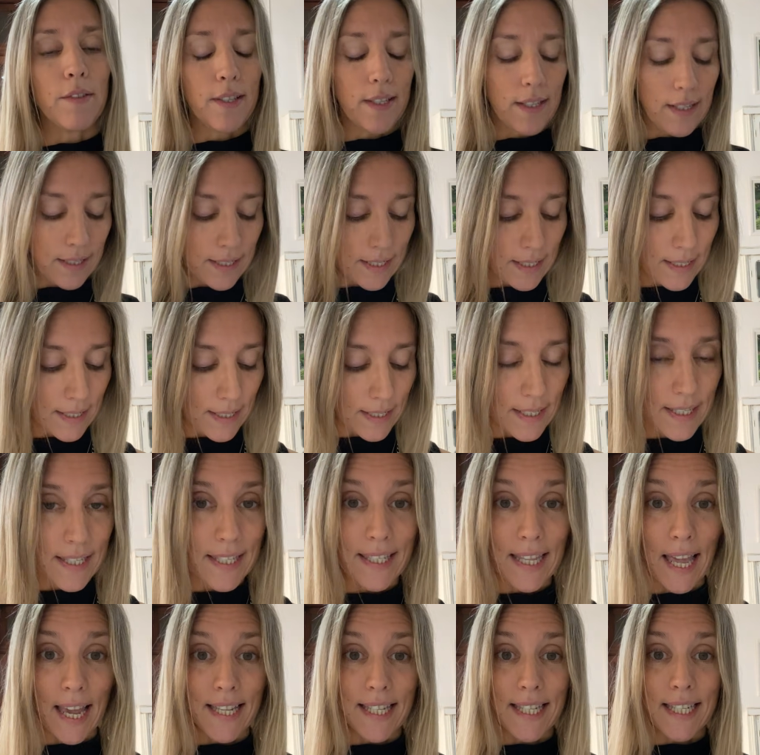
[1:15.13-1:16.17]
this
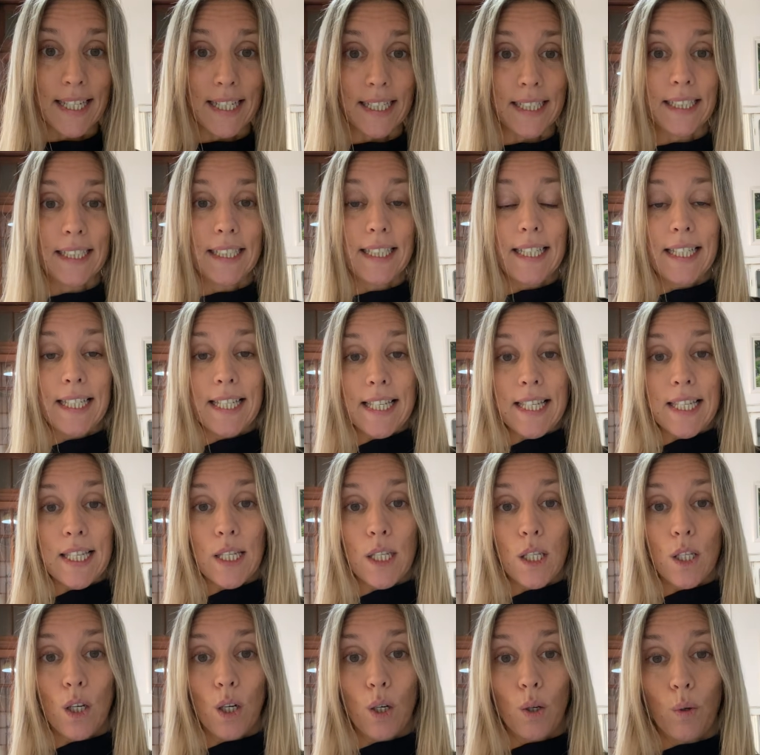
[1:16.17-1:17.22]
task.
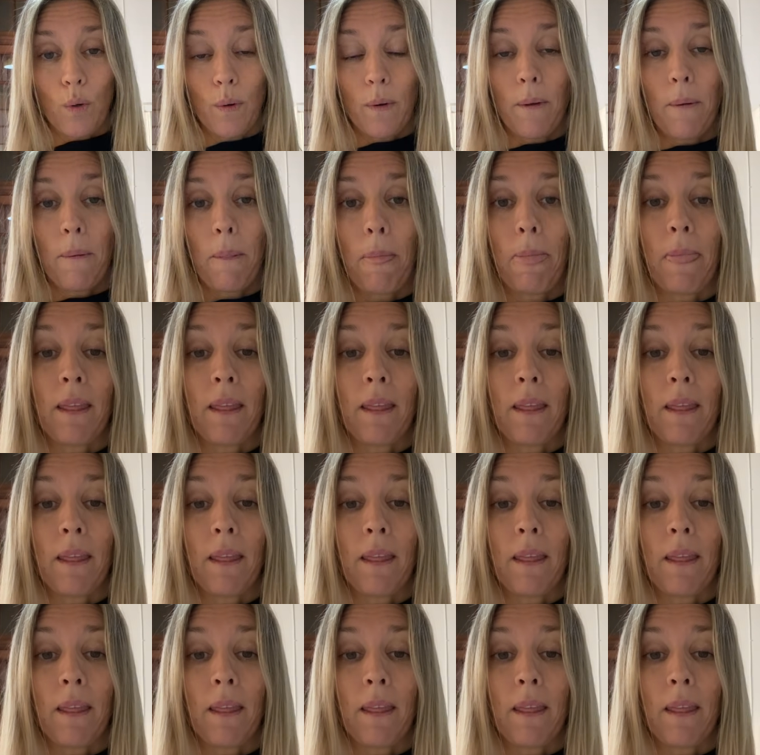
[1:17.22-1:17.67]
So